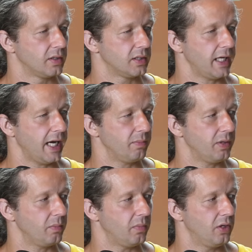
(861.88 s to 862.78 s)
tad
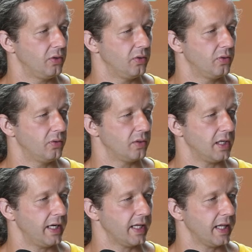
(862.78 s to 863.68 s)
bit blue
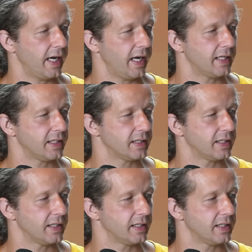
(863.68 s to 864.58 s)
like that
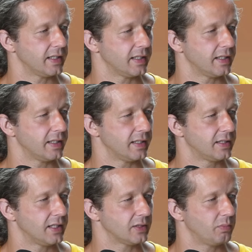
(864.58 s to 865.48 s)

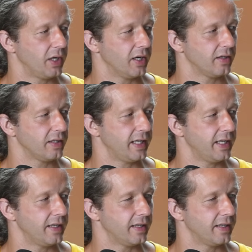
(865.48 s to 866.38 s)
just
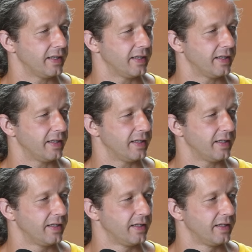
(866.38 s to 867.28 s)
barely.
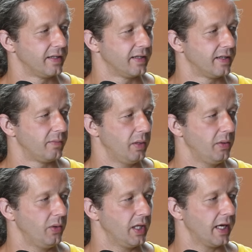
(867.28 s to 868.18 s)
Maybe
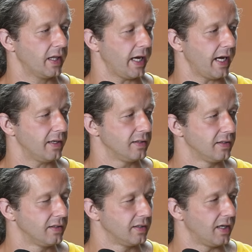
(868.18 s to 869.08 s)
we like that.
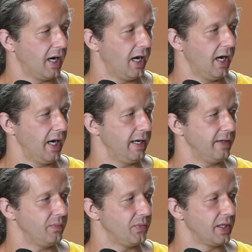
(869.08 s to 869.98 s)
Uh,
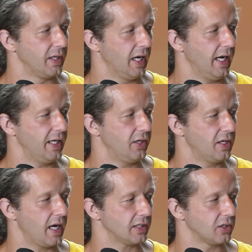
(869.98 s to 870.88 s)
and it
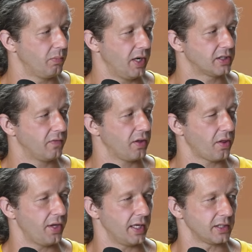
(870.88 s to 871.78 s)
has a bunch of other
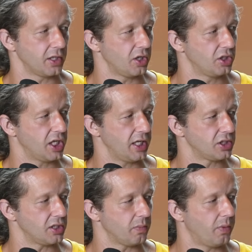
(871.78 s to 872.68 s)
things, like you can change
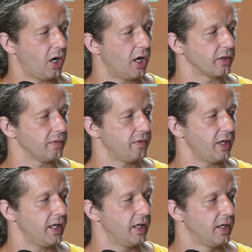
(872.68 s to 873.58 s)
the
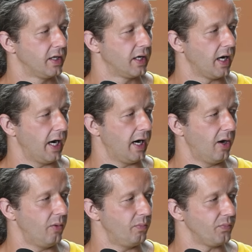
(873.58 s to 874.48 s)
typography,
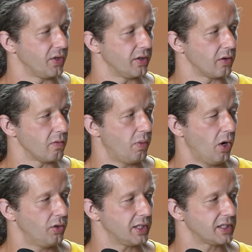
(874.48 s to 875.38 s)
um, the, the,
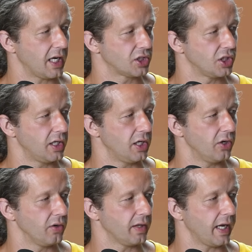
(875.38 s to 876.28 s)
component section
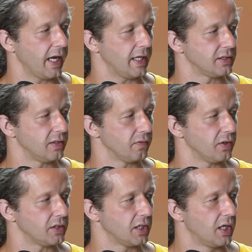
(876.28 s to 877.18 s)
here that has
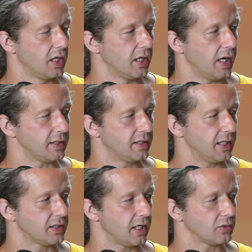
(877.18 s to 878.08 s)
different uh,
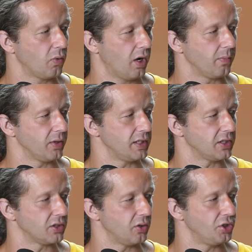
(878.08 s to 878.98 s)
CSS properties
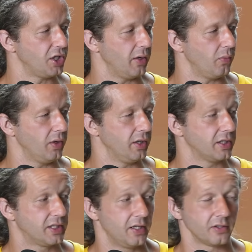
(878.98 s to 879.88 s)
associated. You can
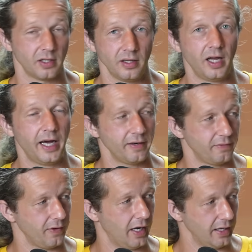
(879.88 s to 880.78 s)
see there's a lot
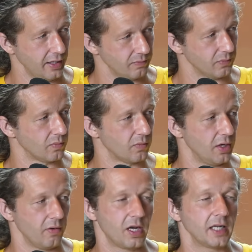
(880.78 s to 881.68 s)
of uh, you
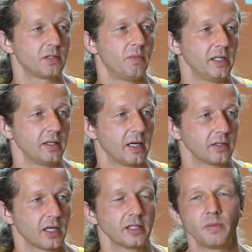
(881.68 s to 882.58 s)
know customi
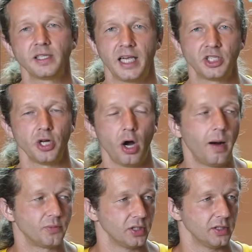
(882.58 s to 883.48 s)
customization
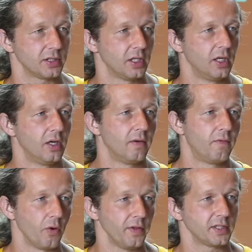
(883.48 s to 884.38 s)
options
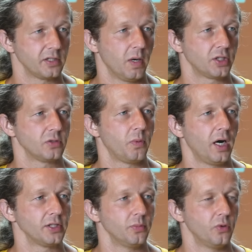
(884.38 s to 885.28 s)
for this as much as
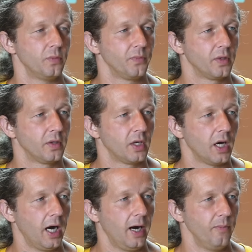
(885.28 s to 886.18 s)
possible.
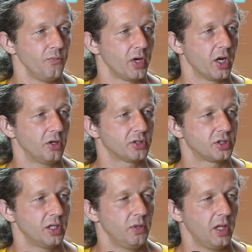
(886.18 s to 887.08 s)
Um, we can also
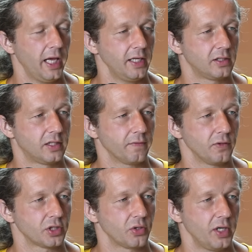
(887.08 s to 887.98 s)
simulate
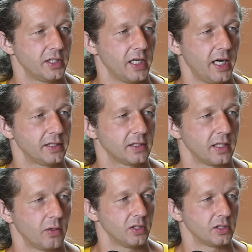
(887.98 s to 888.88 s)
different screen sizes,
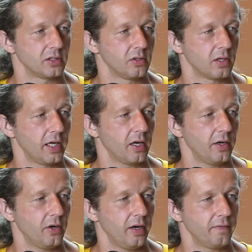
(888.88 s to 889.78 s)
like this look like on
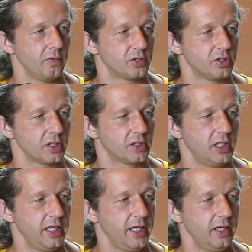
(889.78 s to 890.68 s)
iPhone
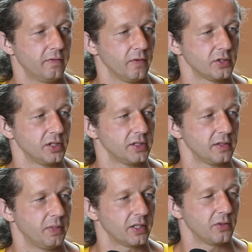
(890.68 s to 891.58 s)
16 versus a
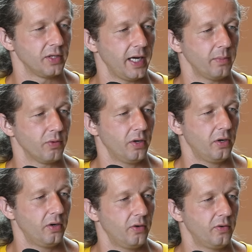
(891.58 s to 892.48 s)
Pixel 9
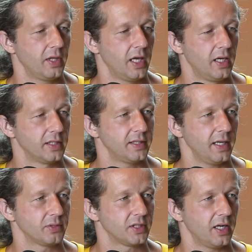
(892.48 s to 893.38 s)
Pro,
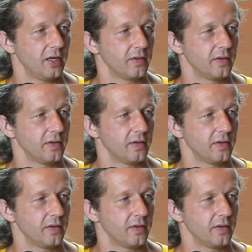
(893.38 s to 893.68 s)
Samsung